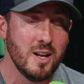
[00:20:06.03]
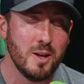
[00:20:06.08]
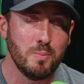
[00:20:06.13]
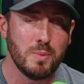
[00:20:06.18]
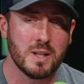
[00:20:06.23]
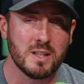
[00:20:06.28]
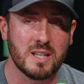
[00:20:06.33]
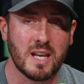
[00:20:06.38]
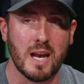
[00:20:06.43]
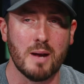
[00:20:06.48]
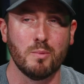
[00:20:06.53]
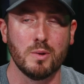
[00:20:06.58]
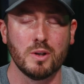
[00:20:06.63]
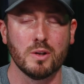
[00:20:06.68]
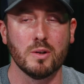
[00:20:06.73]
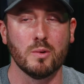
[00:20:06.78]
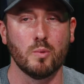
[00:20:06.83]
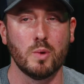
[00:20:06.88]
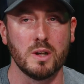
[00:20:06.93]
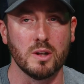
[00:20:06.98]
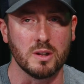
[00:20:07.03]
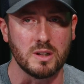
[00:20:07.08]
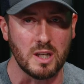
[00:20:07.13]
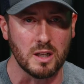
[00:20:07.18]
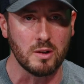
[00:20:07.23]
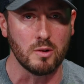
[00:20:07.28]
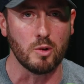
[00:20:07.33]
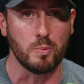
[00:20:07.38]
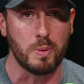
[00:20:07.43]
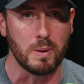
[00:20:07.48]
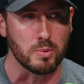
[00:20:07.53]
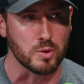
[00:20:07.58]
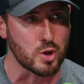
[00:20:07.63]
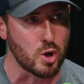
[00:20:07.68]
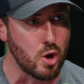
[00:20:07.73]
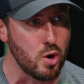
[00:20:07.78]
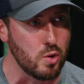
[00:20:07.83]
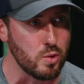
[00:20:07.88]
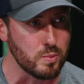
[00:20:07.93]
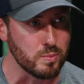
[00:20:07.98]
Because again, when you're dealing with people's
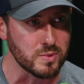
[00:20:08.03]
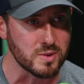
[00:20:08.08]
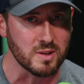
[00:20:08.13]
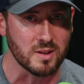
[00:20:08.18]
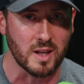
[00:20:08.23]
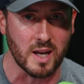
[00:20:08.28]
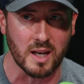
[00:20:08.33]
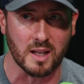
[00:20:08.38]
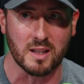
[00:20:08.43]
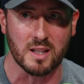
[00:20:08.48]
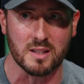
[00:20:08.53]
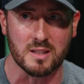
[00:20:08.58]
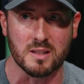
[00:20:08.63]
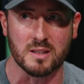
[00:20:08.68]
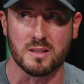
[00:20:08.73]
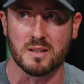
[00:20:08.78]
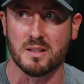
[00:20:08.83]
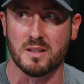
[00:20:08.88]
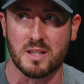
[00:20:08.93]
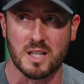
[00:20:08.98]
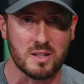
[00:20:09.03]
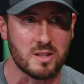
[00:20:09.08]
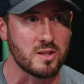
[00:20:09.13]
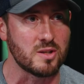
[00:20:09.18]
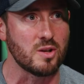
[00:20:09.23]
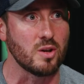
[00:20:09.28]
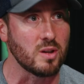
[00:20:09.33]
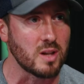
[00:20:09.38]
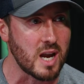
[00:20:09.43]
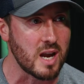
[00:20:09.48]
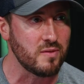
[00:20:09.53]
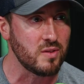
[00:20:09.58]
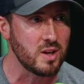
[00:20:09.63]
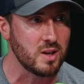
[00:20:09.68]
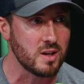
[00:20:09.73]
homes, like this is their livelihood.